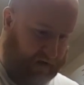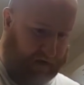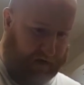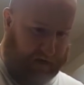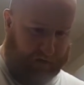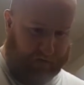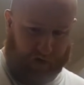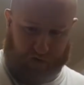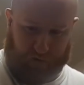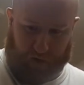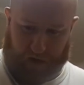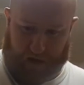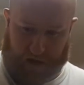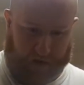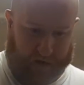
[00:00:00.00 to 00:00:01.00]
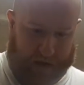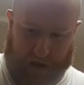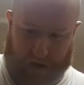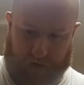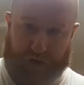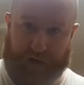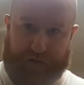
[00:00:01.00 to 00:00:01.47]
Just put that on
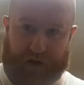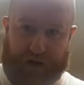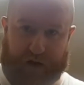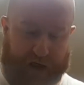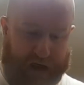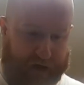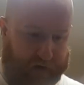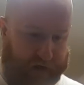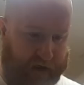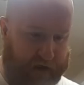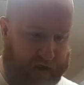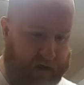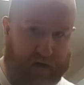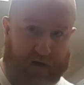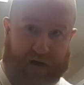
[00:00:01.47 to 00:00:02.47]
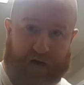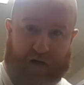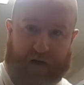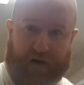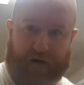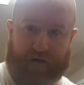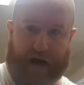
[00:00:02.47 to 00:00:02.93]
there, don't give a shit.
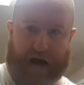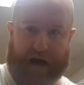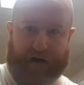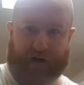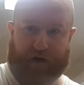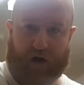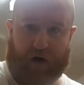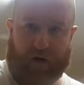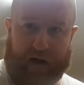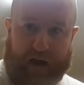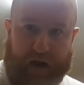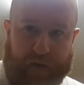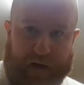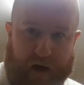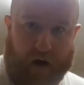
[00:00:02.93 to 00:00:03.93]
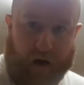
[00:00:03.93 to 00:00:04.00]
Right, so here we